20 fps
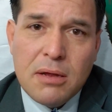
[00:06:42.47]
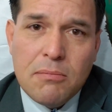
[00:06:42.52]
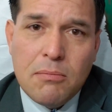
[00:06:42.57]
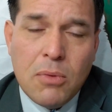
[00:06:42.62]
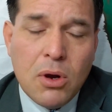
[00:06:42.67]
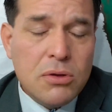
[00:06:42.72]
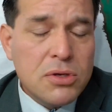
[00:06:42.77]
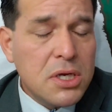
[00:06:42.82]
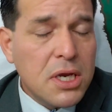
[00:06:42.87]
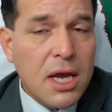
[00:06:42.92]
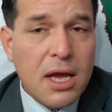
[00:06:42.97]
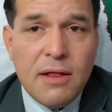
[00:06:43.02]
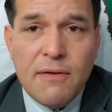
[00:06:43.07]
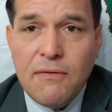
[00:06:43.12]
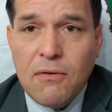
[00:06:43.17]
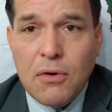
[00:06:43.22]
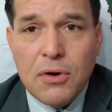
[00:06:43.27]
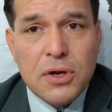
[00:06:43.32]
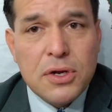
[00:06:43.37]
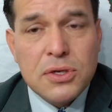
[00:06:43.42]
Most
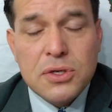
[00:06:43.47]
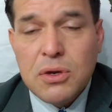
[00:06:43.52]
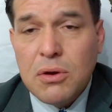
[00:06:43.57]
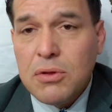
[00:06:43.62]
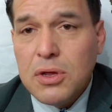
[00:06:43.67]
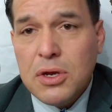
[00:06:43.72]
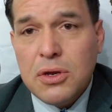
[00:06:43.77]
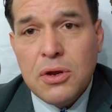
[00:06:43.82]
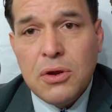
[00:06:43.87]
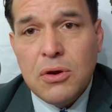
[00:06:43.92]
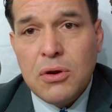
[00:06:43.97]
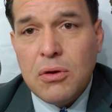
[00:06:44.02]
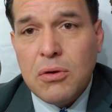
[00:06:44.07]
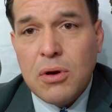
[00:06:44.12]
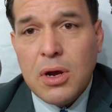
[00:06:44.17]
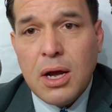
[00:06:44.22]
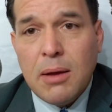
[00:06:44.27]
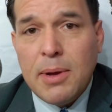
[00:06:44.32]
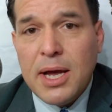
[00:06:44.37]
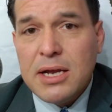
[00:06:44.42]
Californians only knew
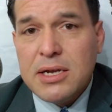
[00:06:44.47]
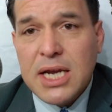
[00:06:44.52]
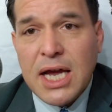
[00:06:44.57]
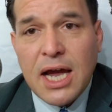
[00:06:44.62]
about